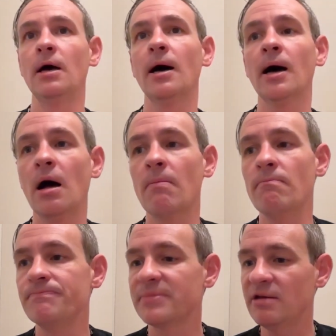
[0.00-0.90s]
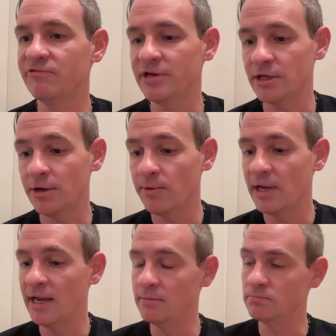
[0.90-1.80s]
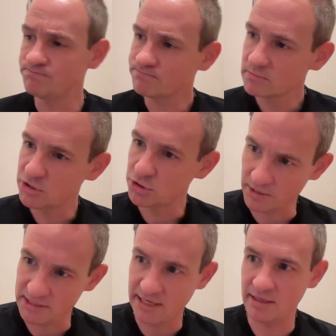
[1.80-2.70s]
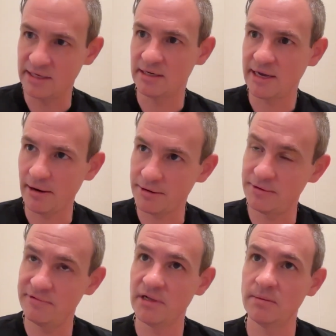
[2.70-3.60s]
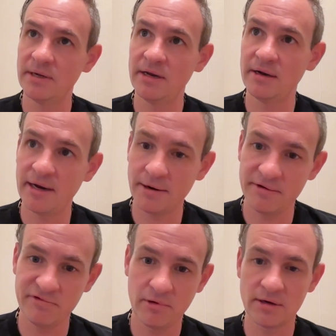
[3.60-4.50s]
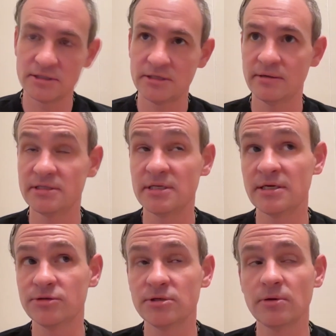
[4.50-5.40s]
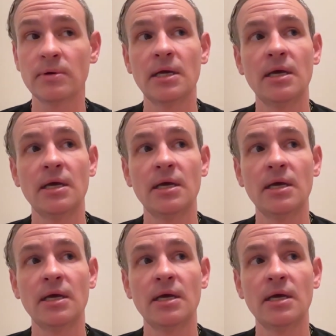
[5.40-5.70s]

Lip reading: in video and storytelling and character development and narrative arcs and all these things. So